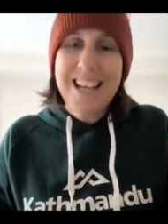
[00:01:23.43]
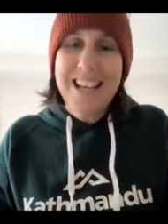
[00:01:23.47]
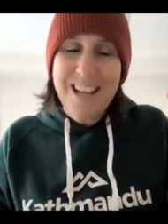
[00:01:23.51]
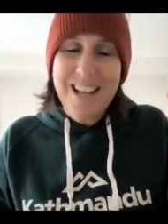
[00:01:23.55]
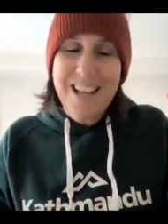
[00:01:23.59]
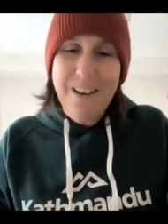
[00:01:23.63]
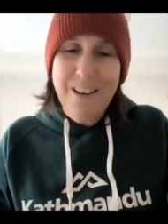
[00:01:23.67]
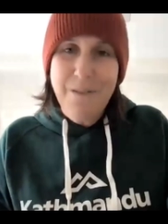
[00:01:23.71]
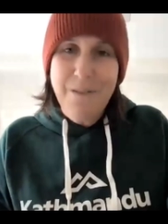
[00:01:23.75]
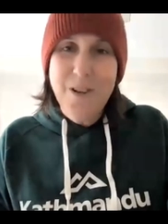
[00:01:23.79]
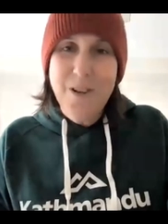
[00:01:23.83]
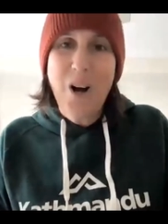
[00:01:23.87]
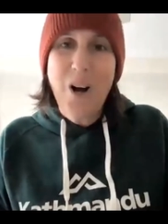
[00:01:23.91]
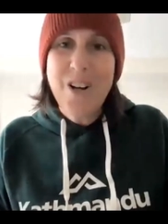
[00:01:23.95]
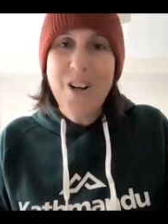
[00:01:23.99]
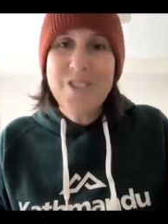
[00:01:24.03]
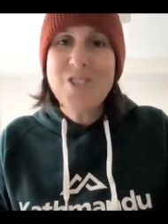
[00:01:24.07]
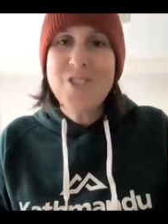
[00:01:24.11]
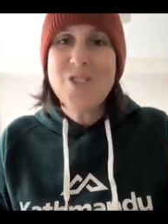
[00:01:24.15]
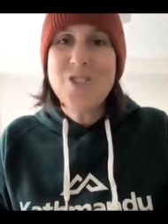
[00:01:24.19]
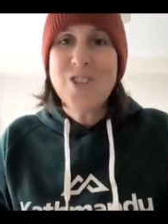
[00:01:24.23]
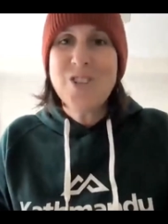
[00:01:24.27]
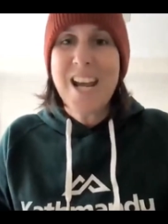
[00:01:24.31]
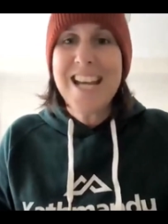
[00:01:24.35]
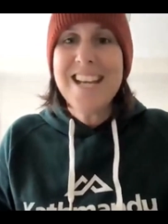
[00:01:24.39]
forgot to
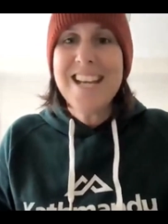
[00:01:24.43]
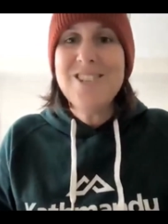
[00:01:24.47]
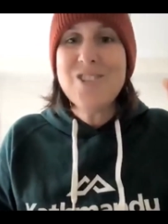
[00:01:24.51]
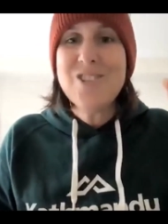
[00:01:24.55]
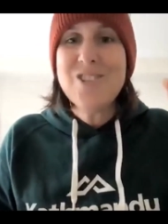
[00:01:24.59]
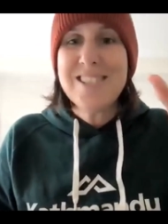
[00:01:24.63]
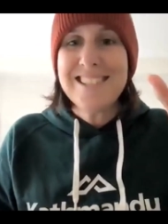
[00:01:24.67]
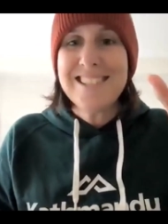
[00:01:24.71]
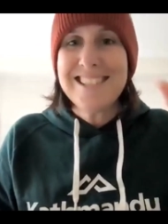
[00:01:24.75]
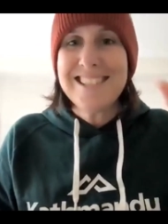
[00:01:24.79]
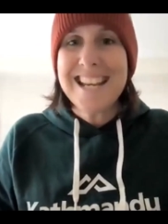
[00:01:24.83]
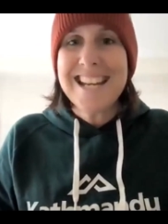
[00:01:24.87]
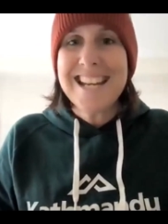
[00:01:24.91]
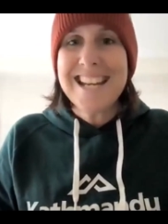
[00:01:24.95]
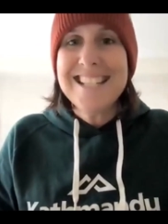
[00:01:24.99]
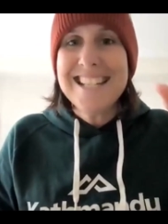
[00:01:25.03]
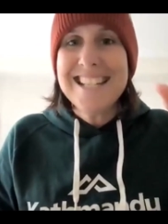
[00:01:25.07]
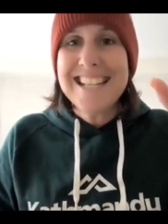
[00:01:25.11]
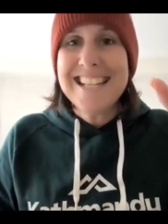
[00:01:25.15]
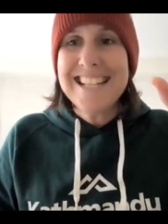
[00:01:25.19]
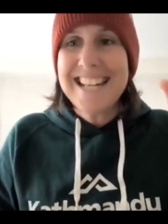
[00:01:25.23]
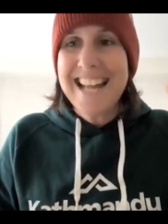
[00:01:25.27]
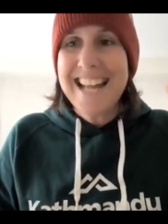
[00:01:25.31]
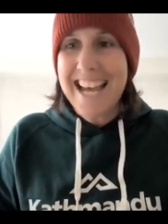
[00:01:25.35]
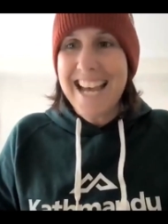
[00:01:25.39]
change his
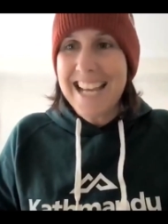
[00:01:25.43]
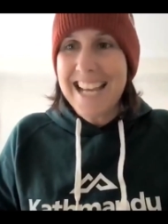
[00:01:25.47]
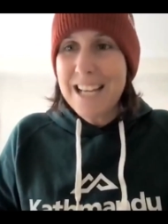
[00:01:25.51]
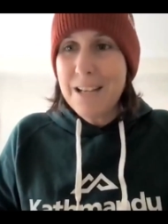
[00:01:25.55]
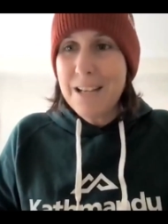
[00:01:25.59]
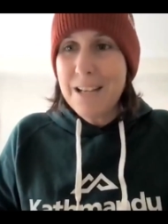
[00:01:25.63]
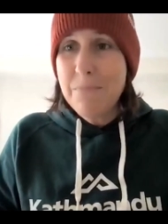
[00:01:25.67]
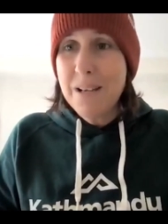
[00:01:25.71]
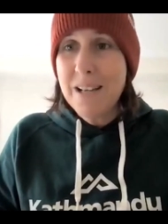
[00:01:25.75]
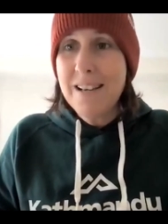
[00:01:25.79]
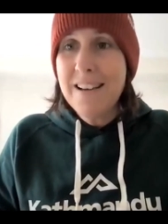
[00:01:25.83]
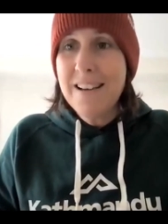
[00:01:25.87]
sending name.